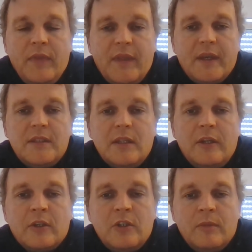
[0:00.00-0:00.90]
That's the
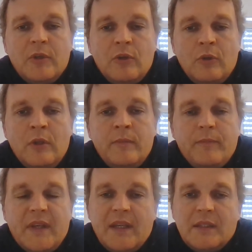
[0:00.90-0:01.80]
long-term goal,
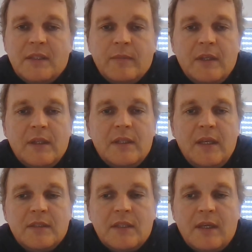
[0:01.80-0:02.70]
but that's something that
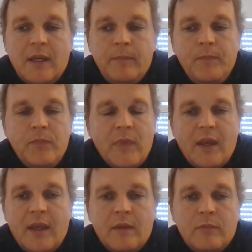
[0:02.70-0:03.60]
takes time.
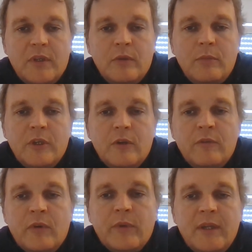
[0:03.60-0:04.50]
And we don't want to
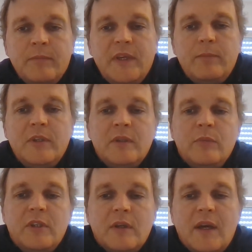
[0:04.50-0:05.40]
overwhelm people, and
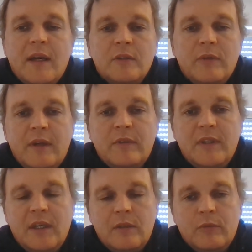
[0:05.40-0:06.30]
we can't do
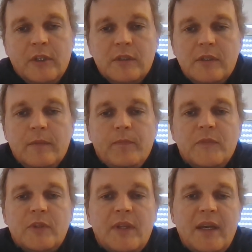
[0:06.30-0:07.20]
everything at once.
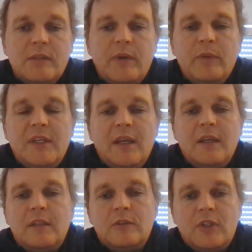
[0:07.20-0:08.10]
So that's why we take
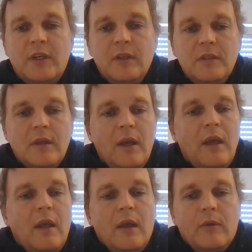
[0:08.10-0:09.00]
it in chunks.
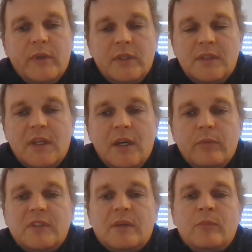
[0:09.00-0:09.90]
We'll start
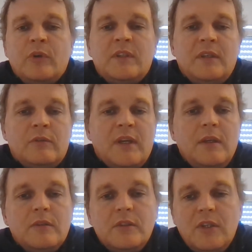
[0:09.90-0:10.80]
with some more
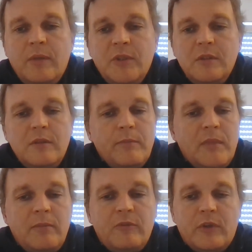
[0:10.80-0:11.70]
theoretical sermons,
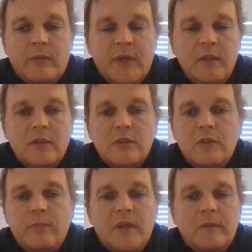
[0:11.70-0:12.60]
maybe for a month or
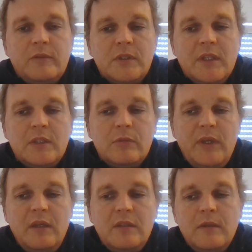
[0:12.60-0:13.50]
so, maybe for 6
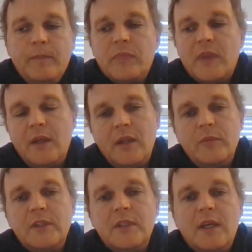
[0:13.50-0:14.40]
weeks, and then
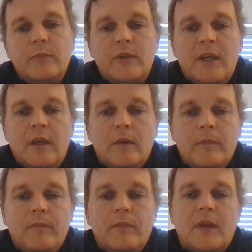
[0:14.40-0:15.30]
we'll take a break.
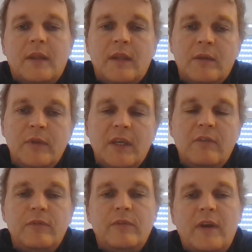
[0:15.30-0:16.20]
And then we
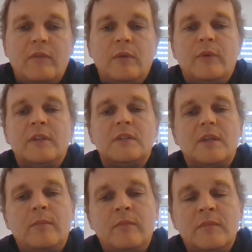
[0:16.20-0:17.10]
give everyone
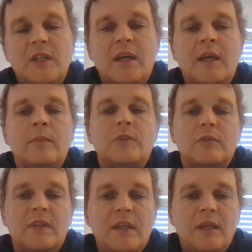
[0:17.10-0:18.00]
some time to
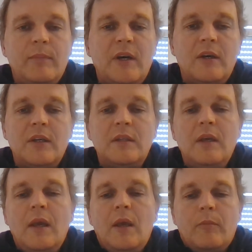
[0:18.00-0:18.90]
think about it,
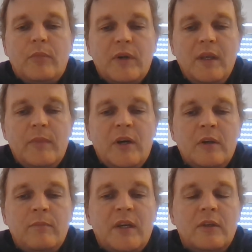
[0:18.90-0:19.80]
pray about
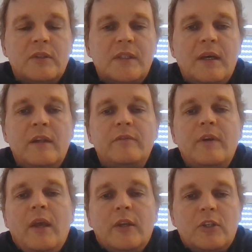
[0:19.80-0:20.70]
it by yourself,
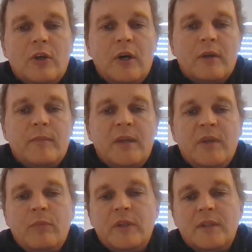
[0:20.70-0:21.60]
talk
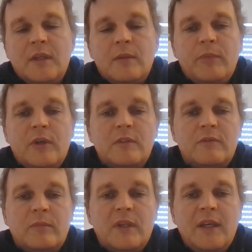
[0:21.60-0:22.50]
maybe with another person
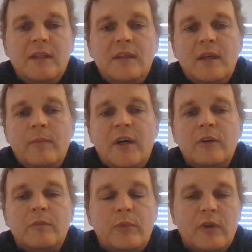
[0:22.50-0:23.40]
from Aletheia
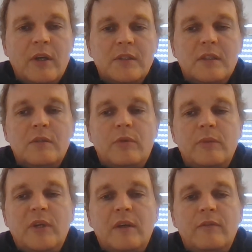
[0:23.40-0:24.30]
about it, process
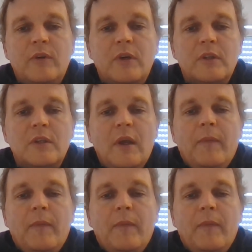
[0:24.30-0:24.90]
what we have heard.